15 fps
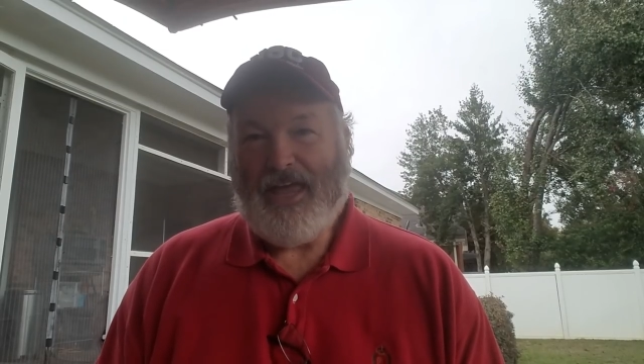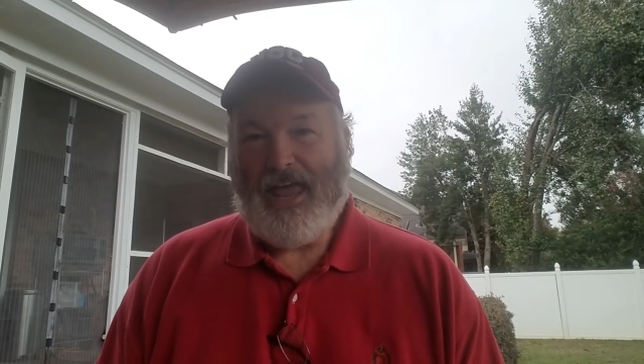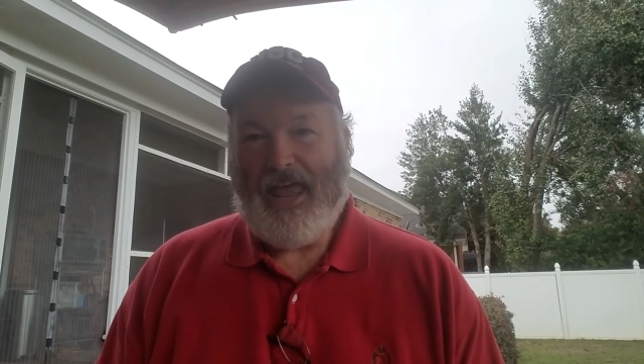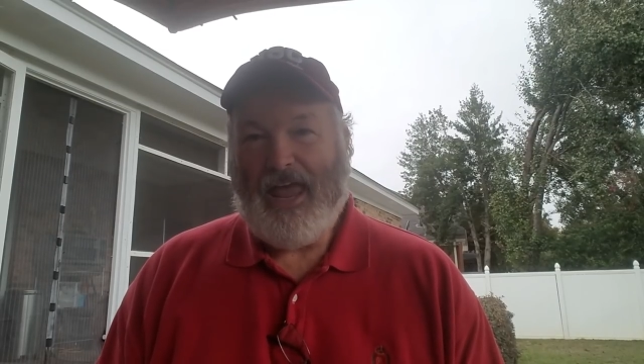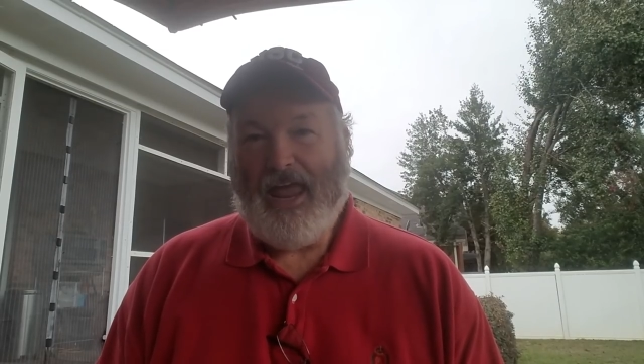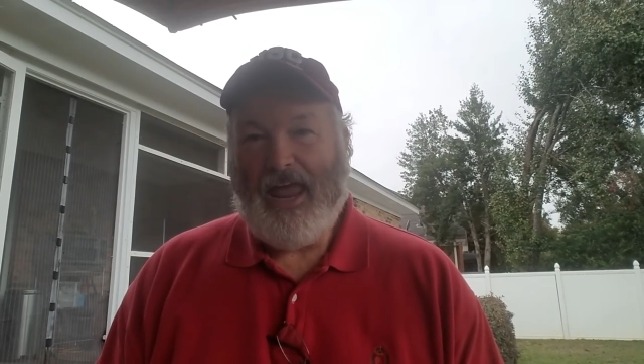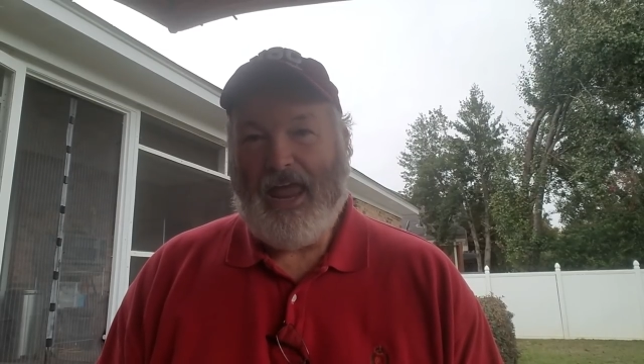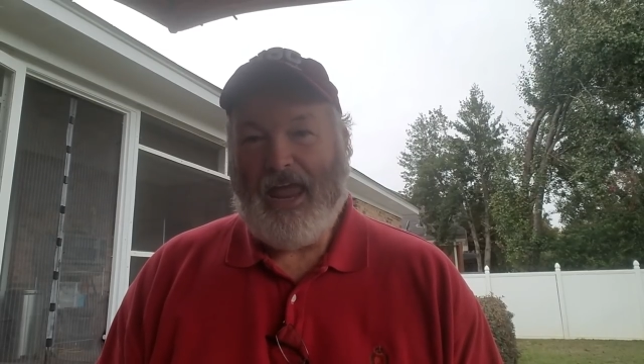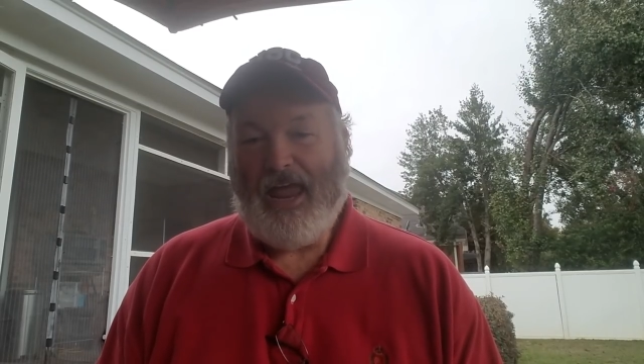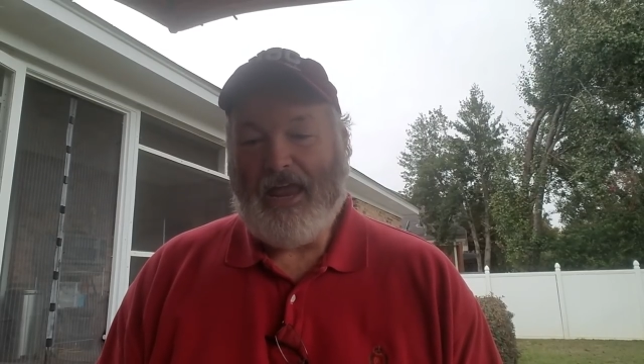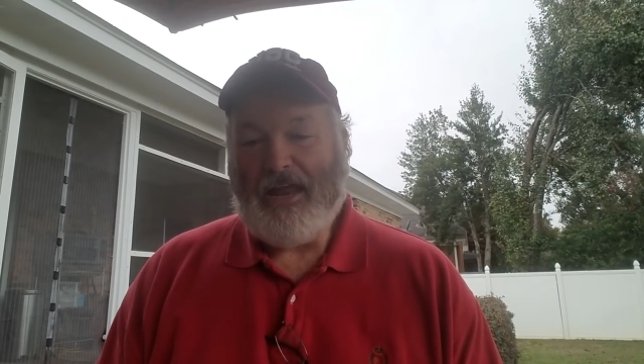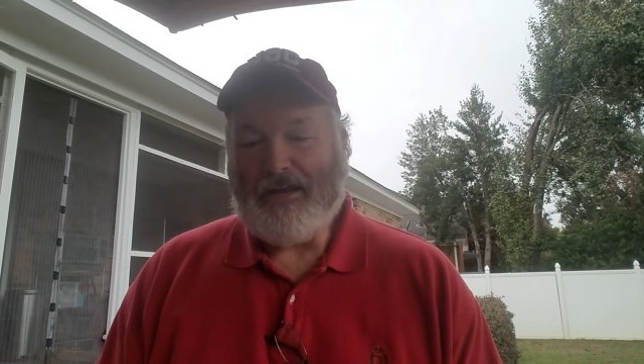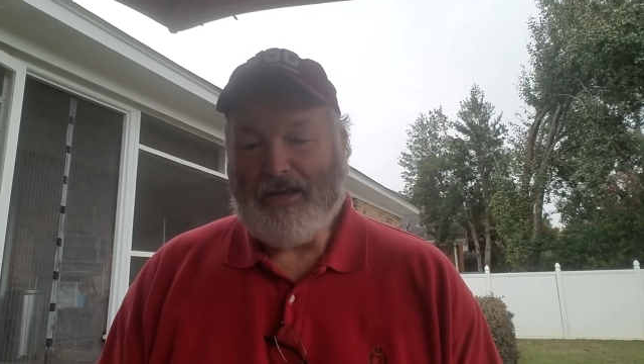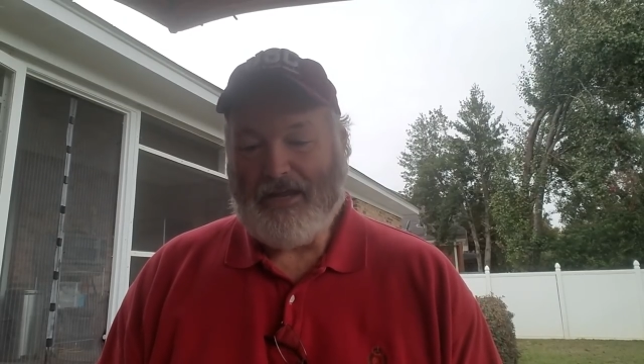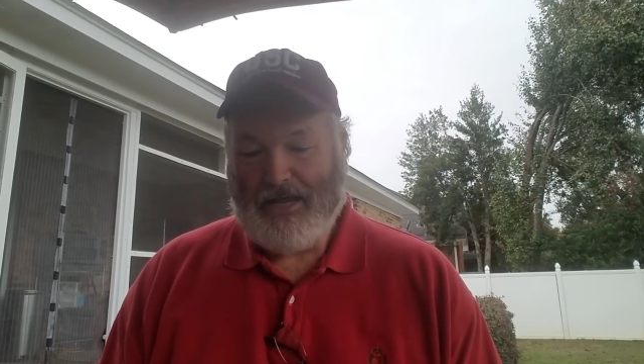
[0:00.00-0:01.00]

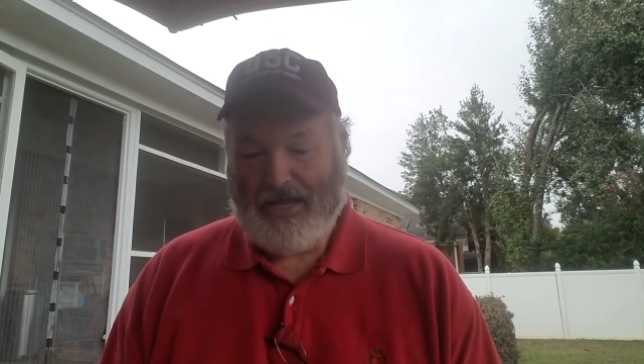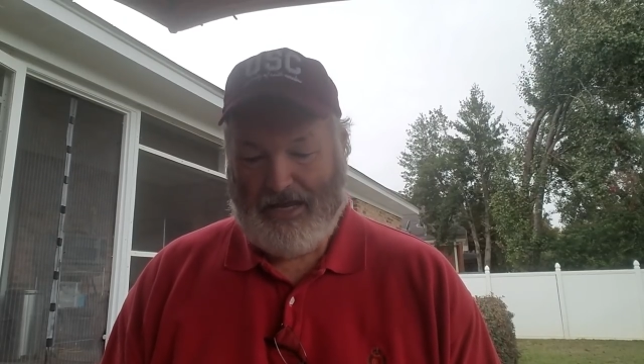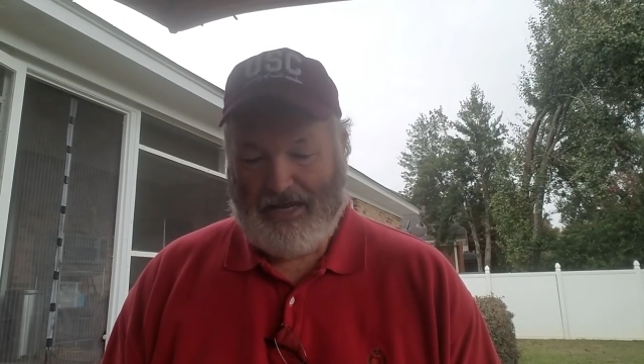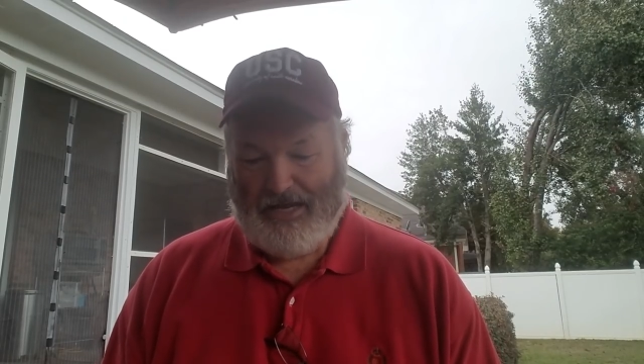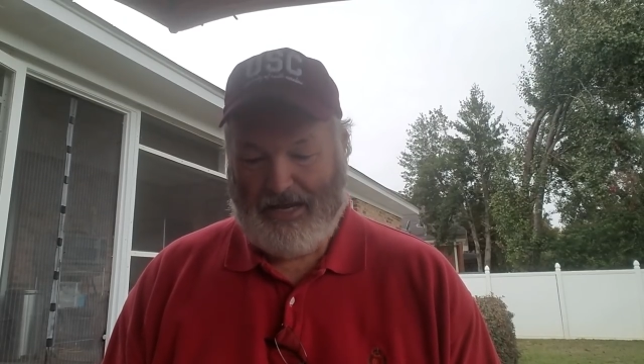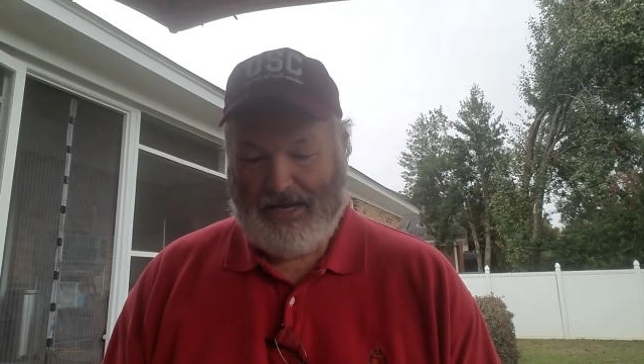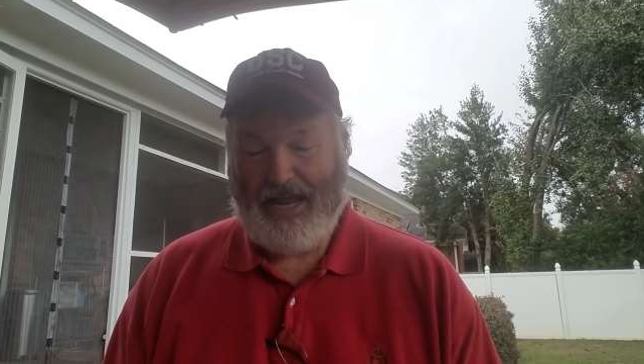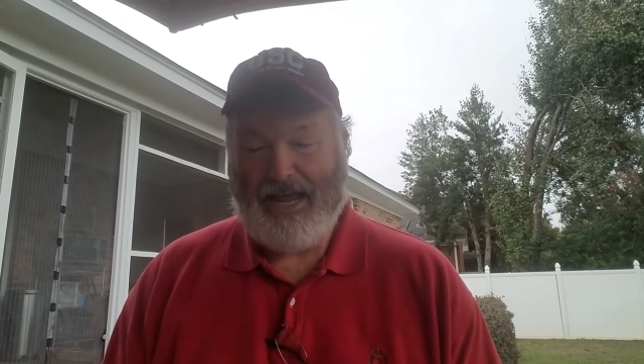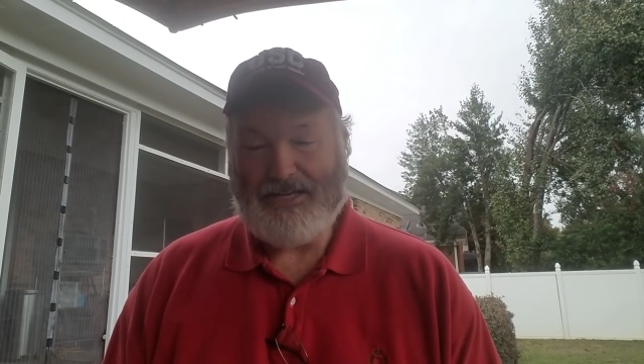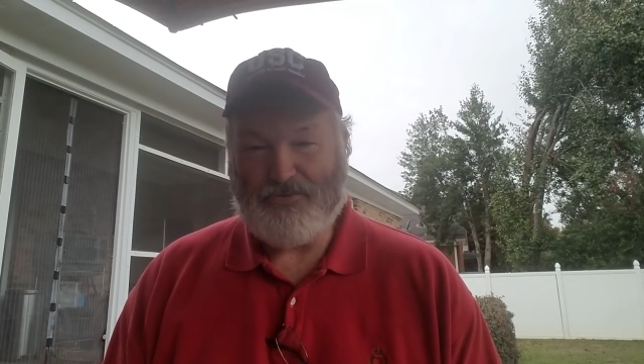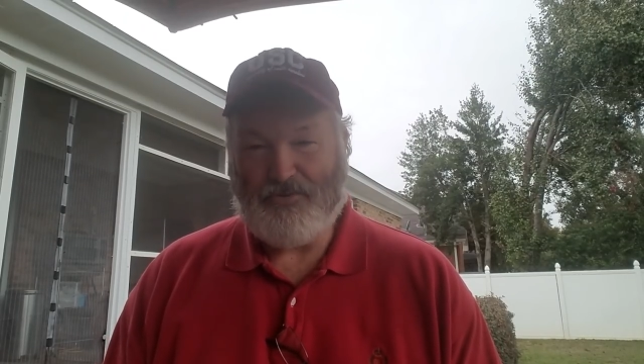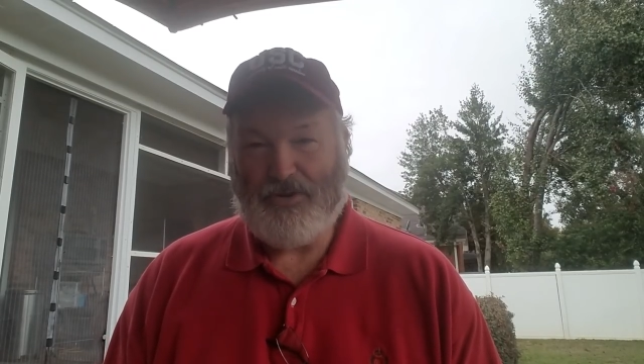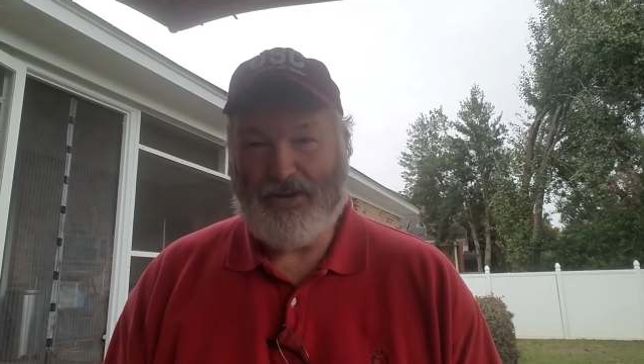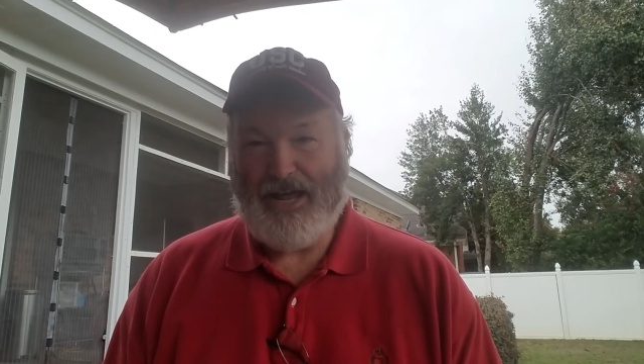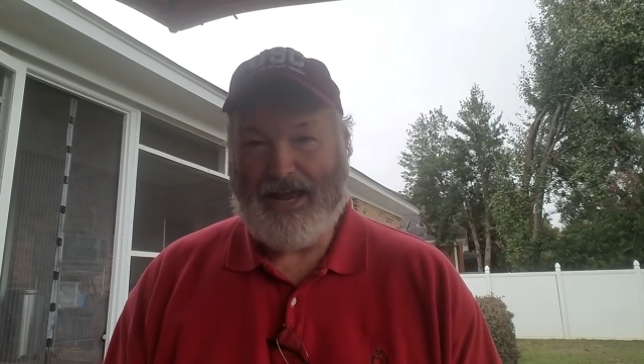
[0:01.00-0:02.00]
And that's
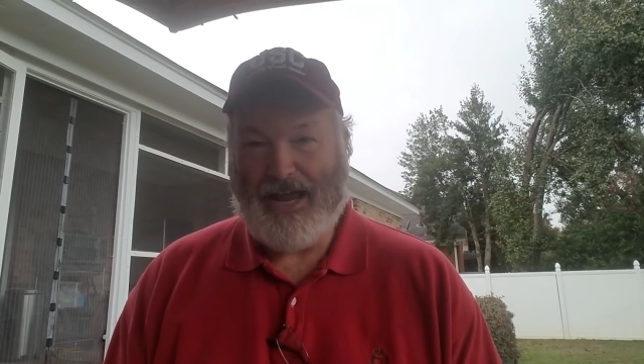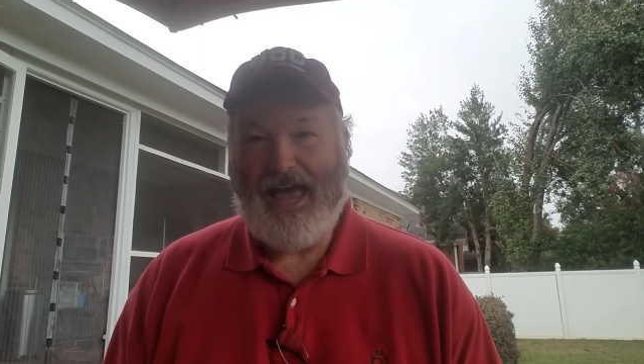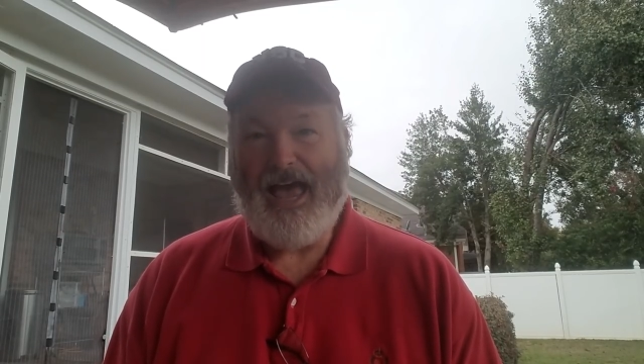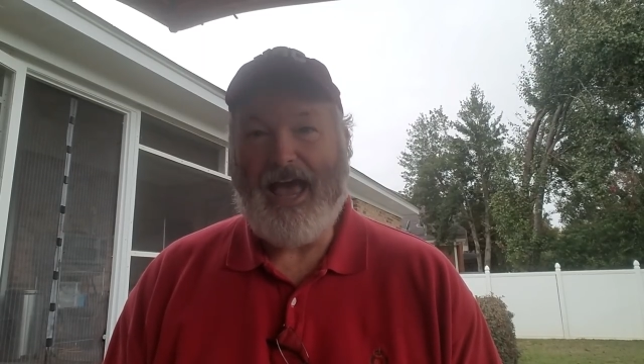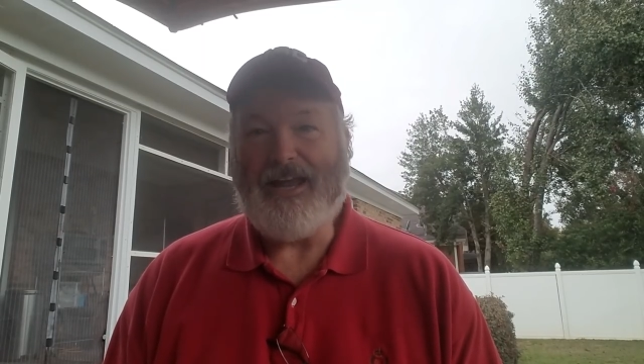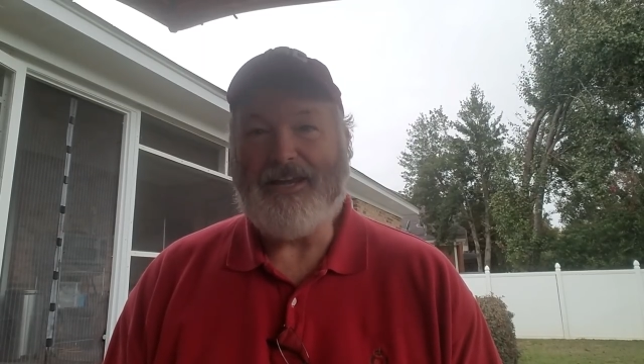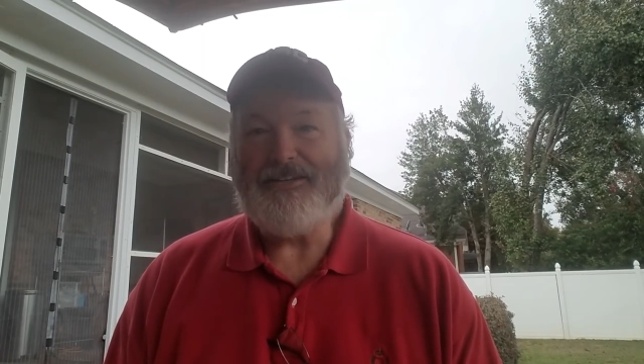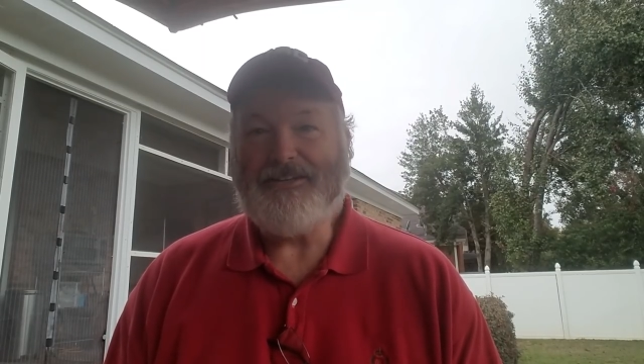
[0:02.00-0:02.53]
what I got.